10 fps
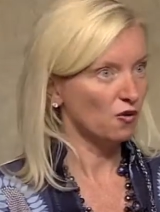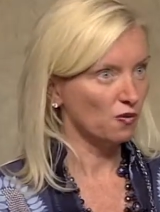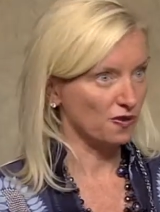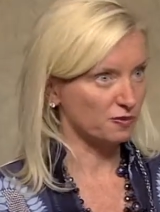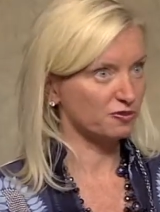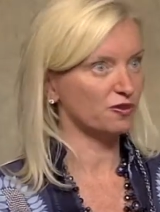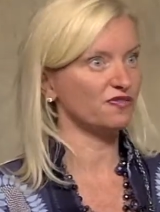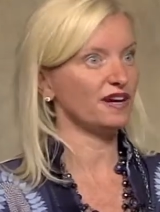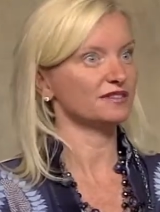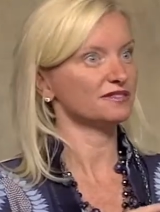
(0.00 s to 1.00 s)
their
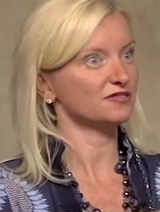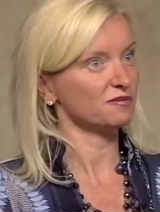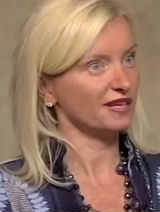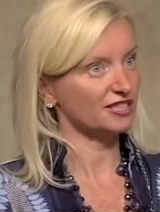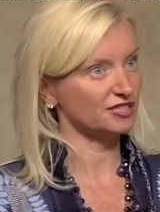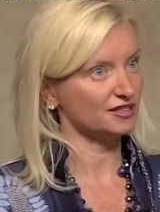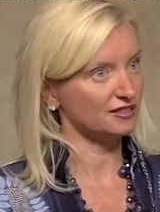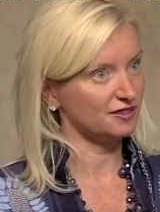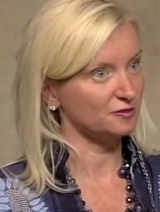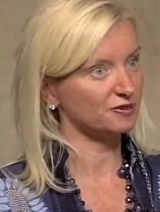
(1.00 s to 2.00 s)
profile information,
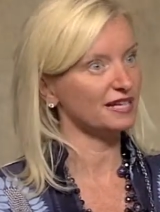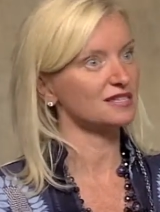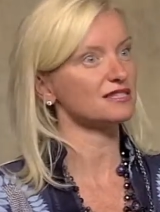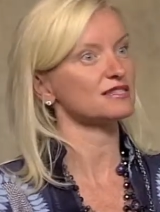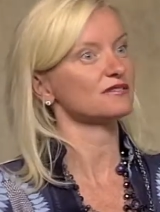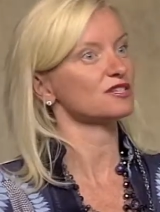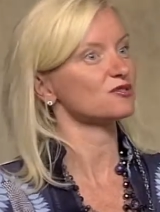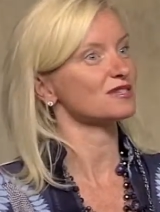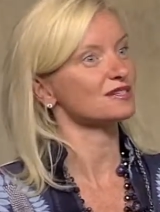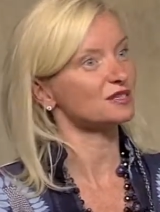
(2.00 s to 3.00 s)
their places they're interested in,